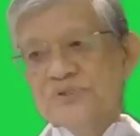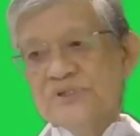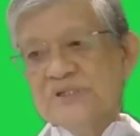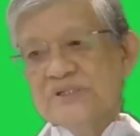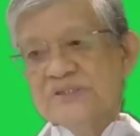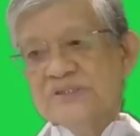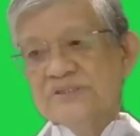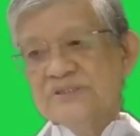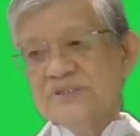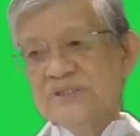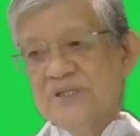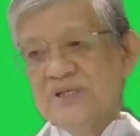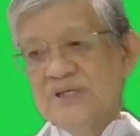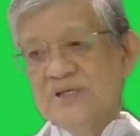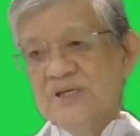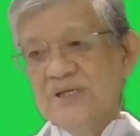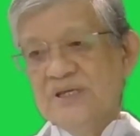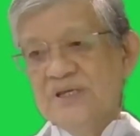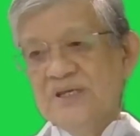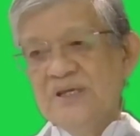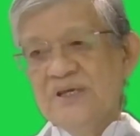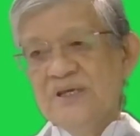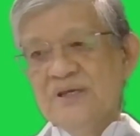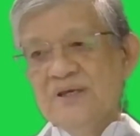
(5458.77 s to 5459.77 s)
is
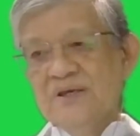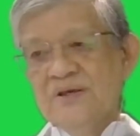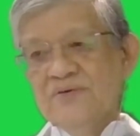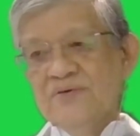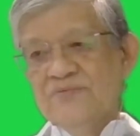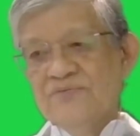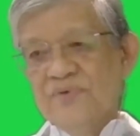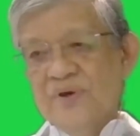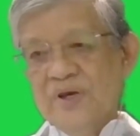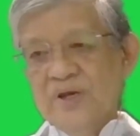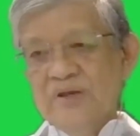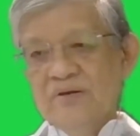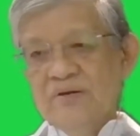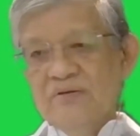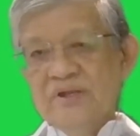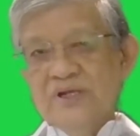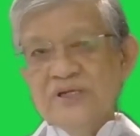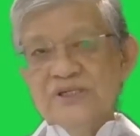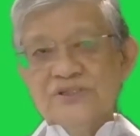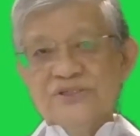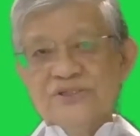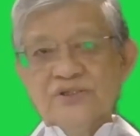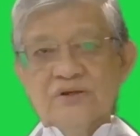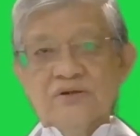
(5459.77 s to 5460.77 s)
the
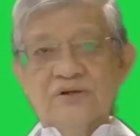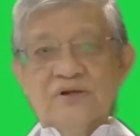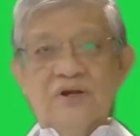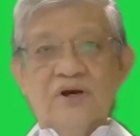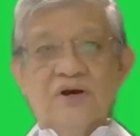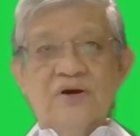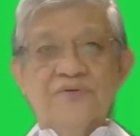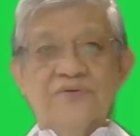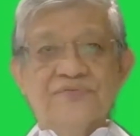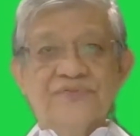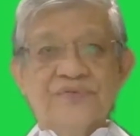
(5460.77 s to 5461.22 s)
violation of